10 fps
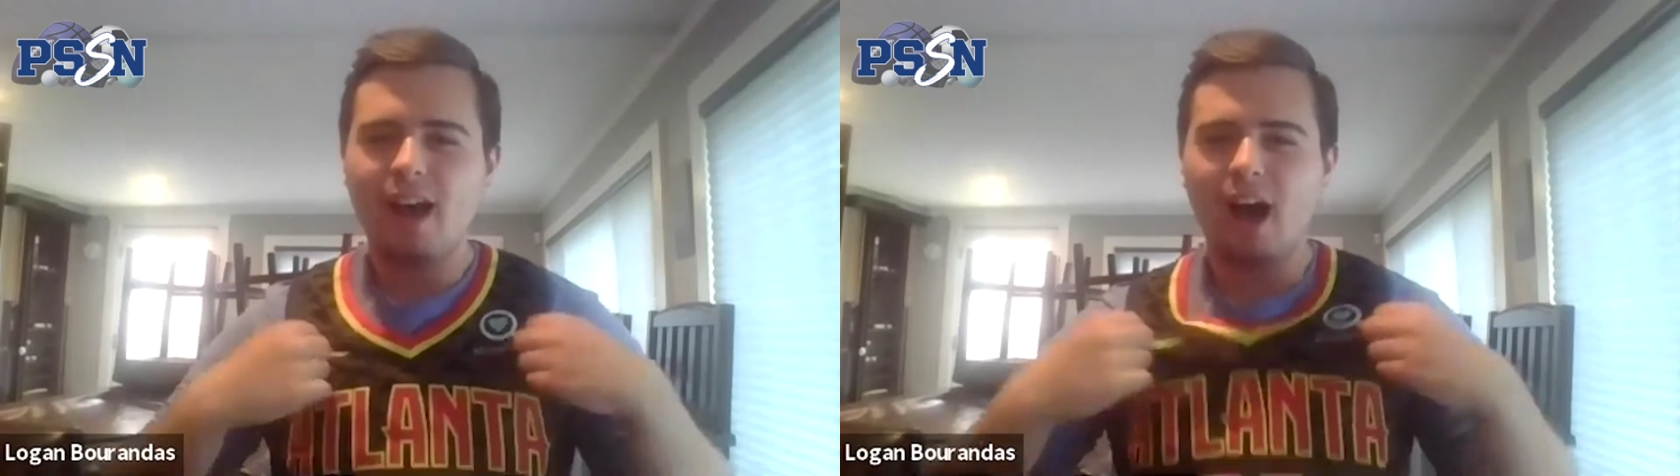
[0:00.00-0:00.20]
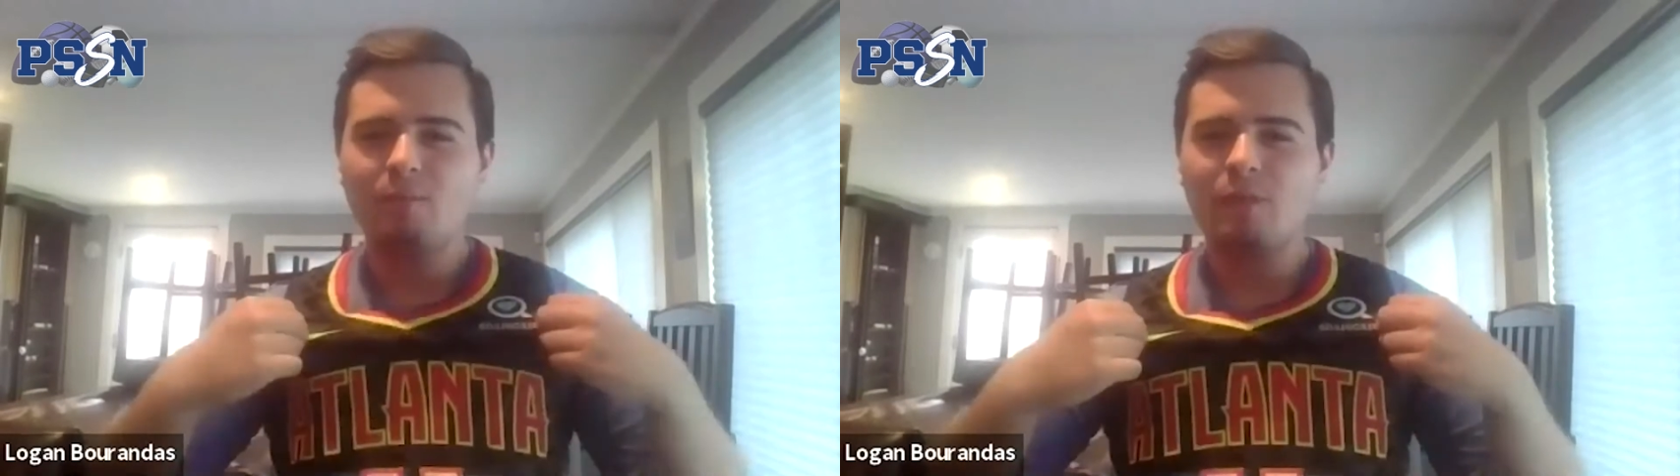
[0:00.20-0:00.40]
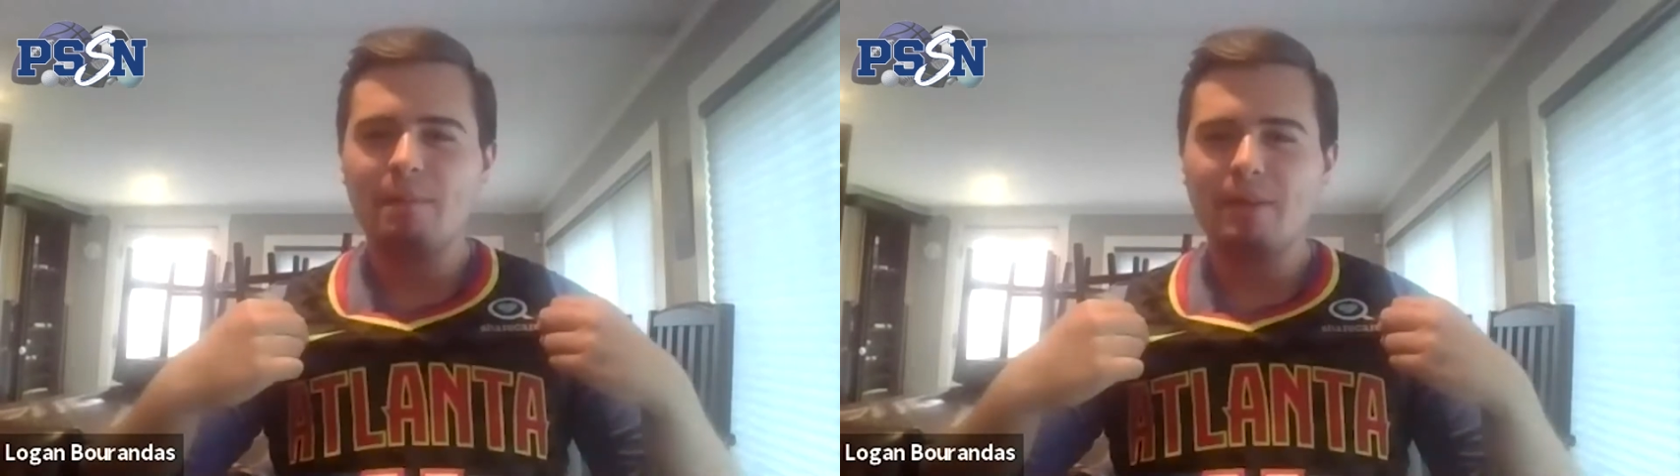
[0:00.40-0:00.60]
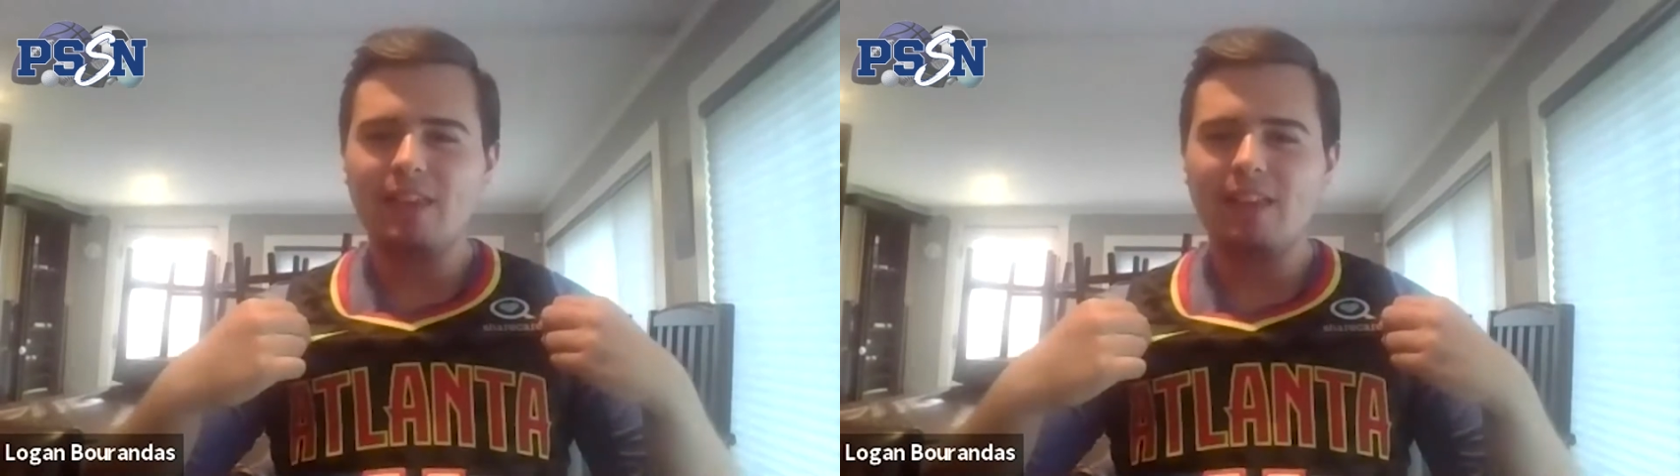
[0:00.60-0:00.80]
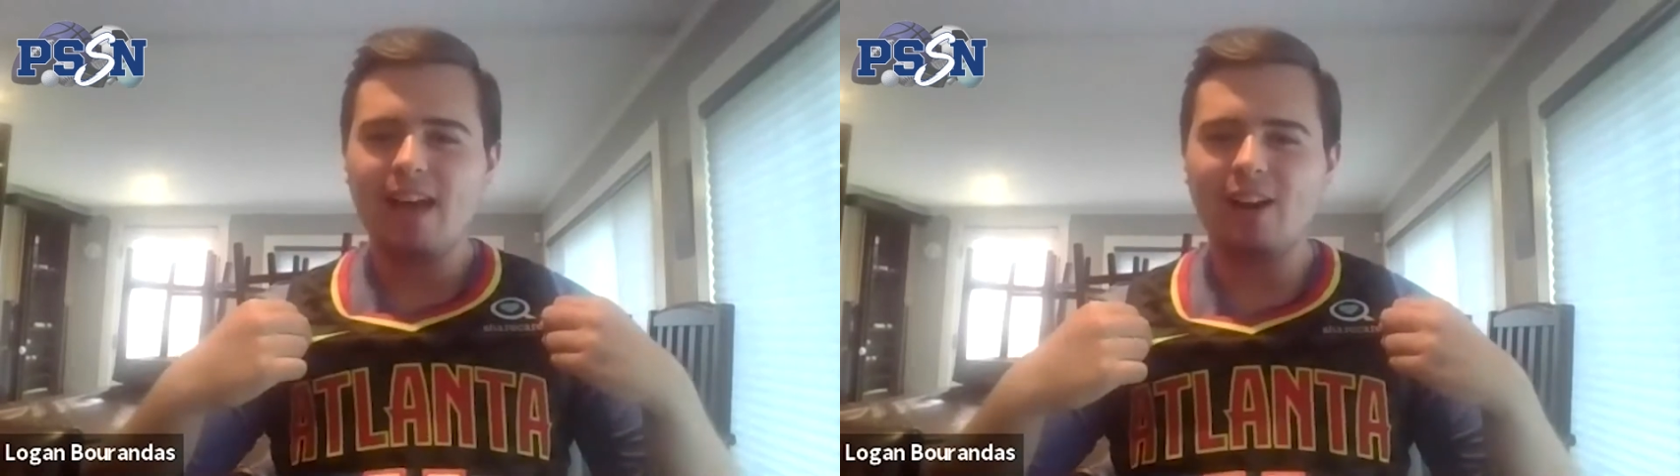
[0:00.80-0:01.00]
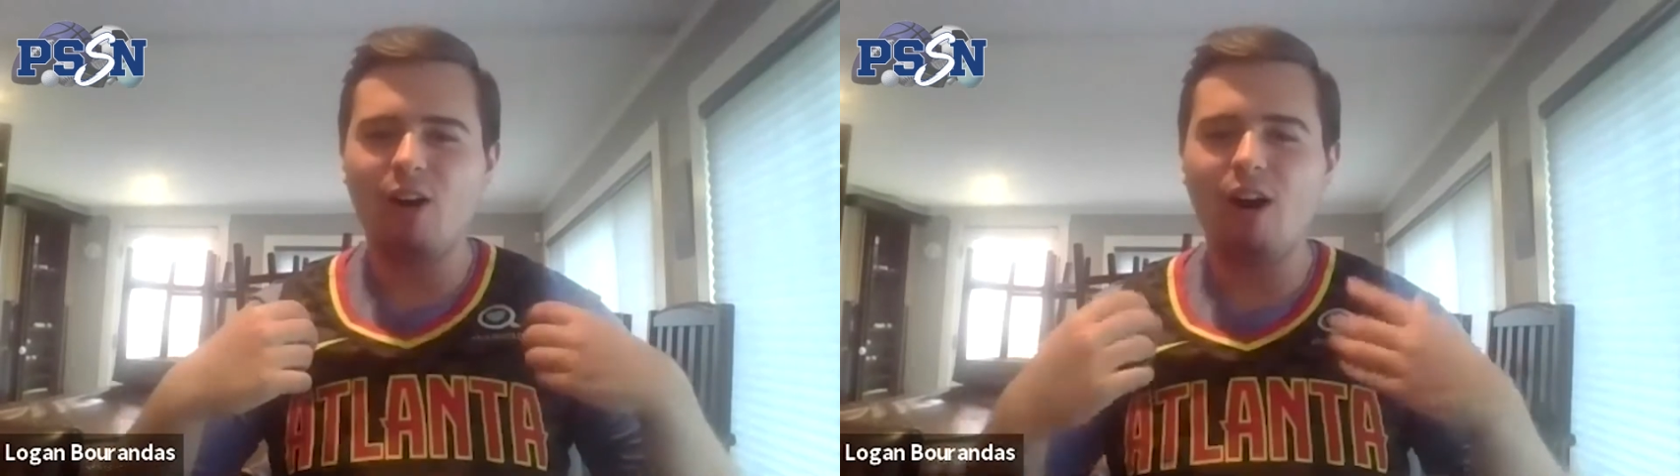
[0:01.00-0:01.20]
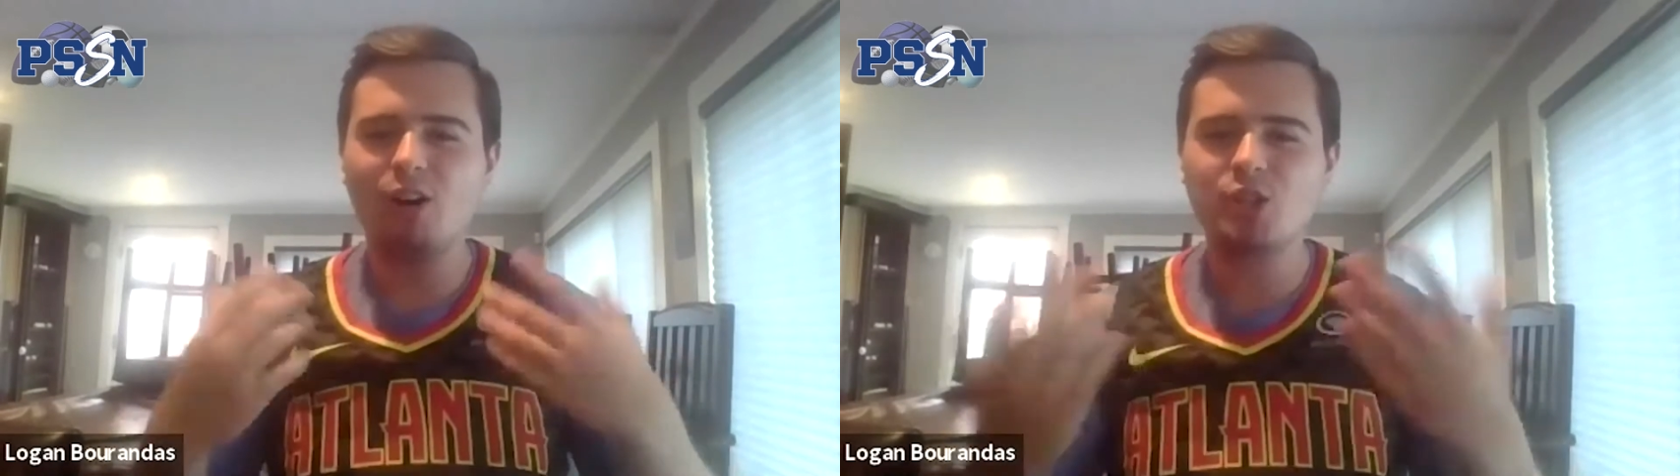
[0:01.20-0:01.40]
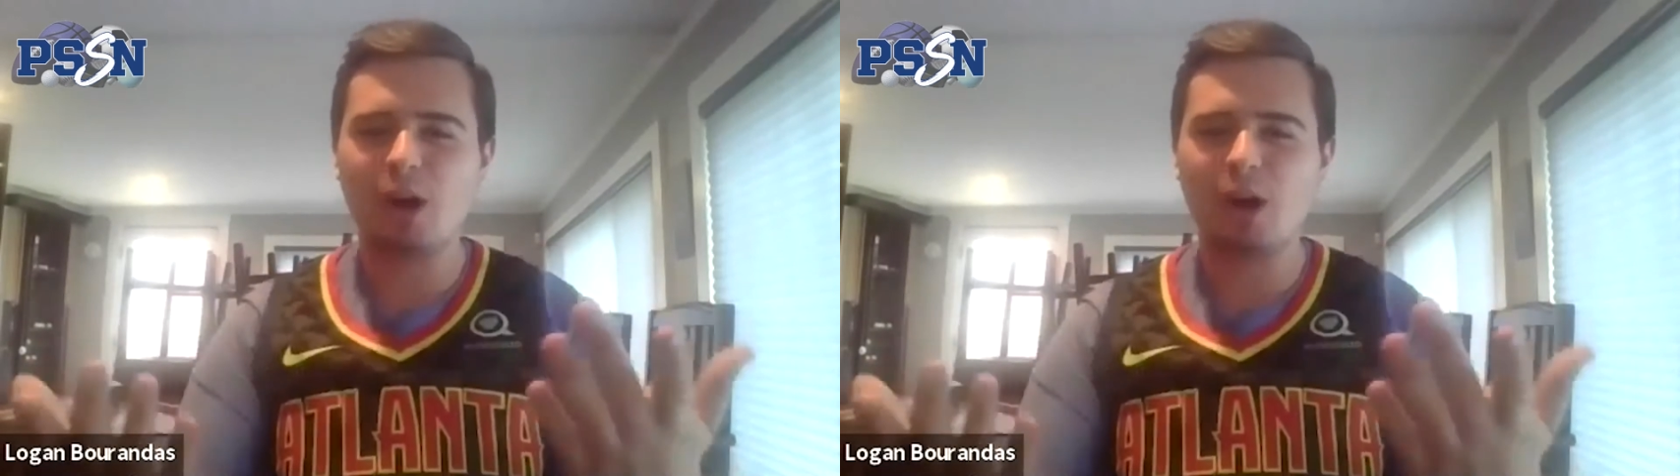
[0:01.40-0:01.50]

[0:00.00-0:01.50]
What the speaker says: I'm repping the Atlanta Hawks.